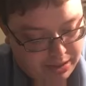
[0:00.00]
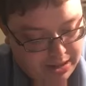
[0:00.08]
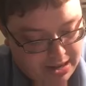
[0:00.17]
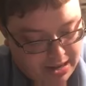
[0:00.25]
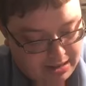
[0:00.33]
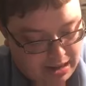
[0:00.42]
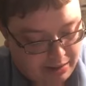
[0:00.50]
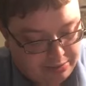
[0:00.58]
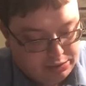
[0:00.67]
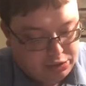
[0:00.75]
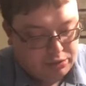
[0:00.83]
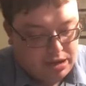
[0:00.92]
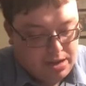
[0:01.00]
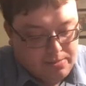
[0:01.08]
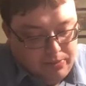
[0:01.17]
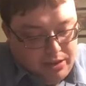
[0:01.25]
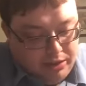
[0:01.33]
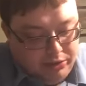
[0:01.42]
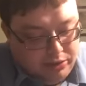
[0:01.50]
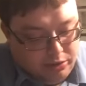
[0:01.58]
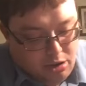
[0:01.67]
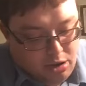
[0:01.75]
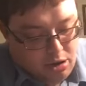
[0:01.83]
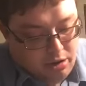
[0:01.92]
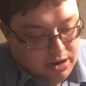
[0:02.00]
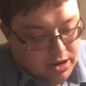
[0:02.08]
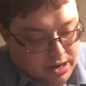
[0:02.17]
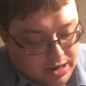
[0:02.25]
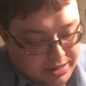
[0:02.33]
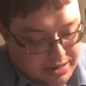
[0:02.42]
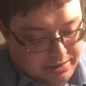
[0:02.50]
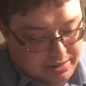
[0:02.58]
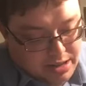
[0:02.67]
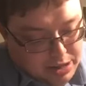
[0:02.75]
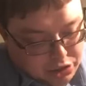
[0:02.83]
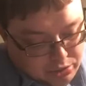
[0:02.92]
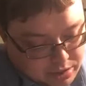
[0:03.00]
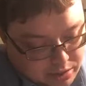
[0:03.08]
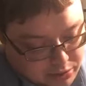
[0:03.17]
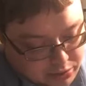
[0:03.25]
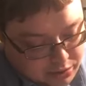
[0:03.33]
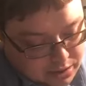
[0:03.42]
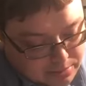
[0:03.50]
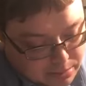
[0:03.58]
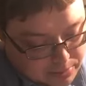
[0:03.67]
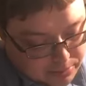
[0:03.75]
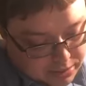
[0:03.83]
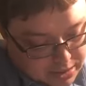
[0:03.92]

and out of the tribe of Issachar, Kadesh with her suburbs,